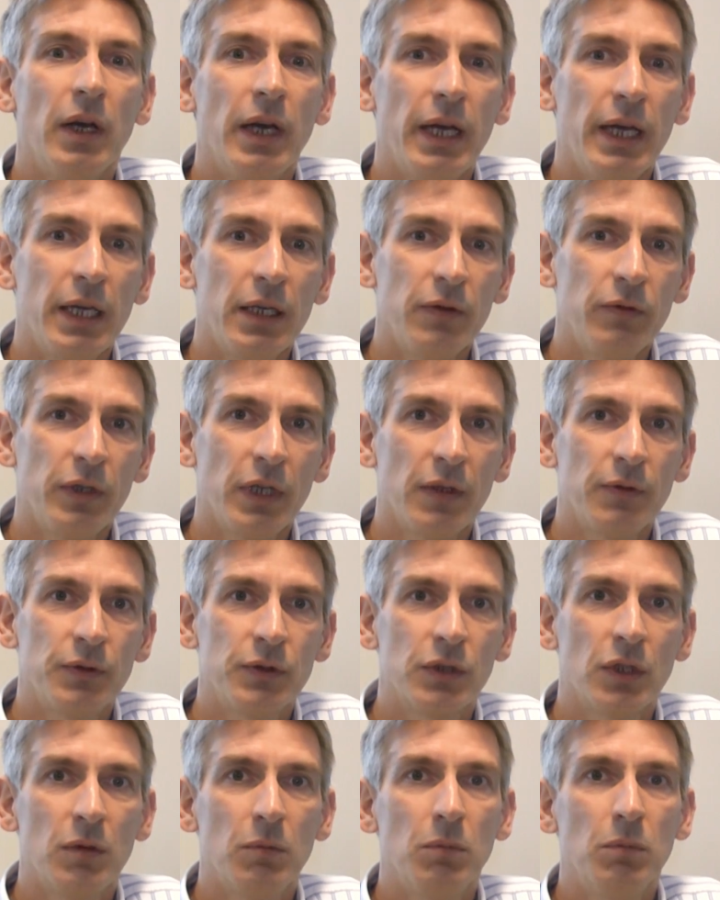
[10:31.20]
and we have
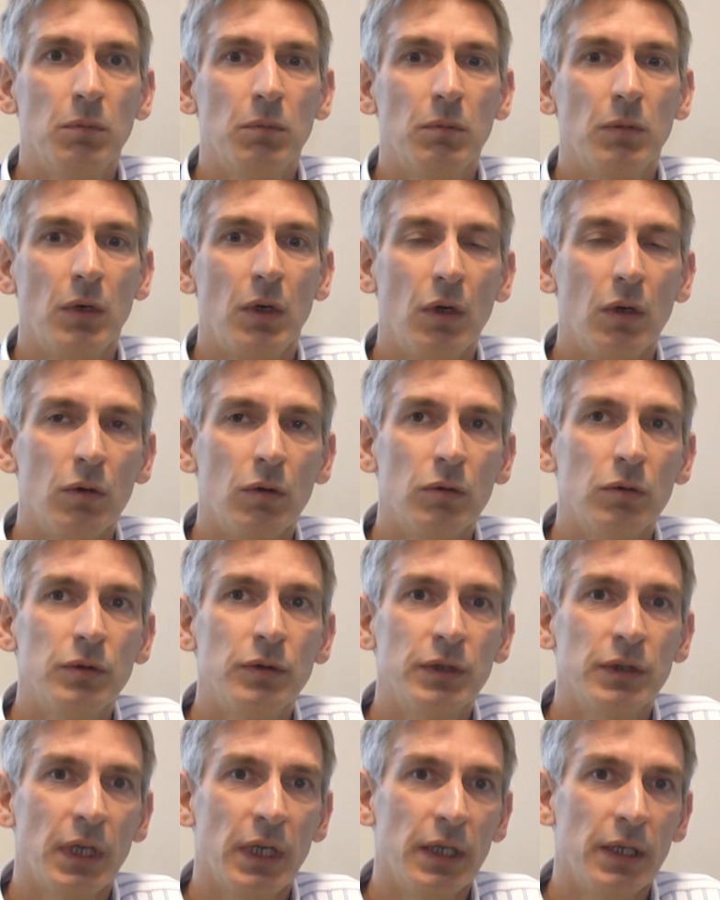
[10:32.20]
some
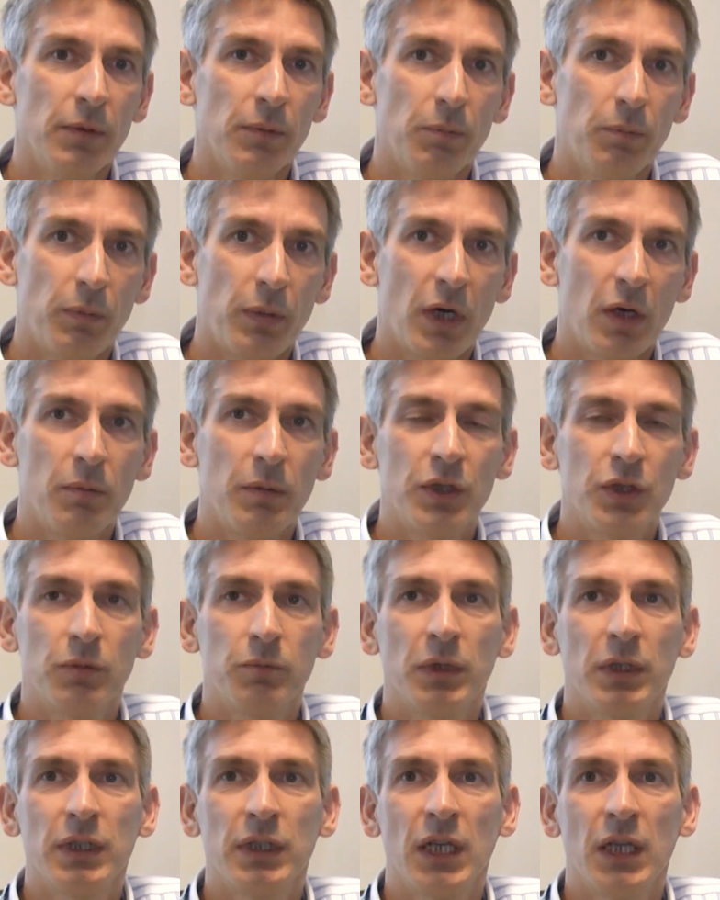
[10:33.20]
load and power
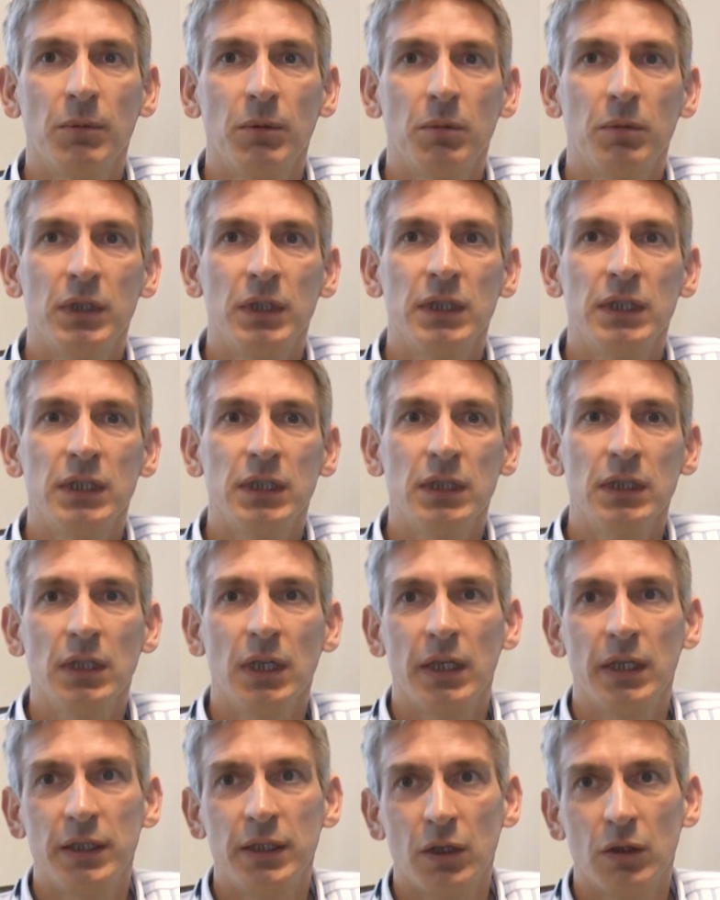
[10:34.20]
measurement capability
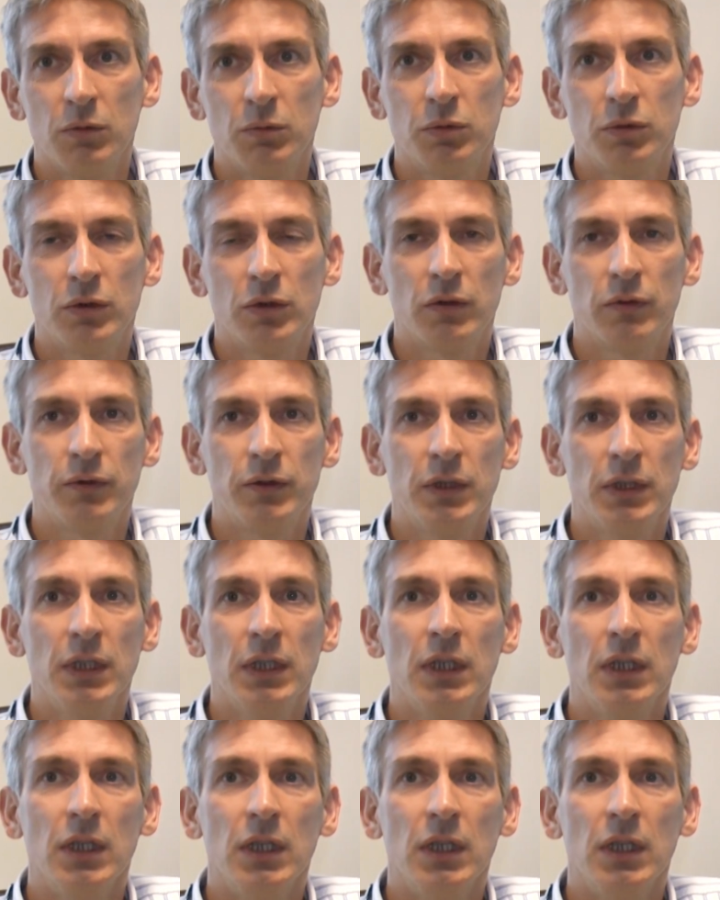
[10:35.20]
at the output of the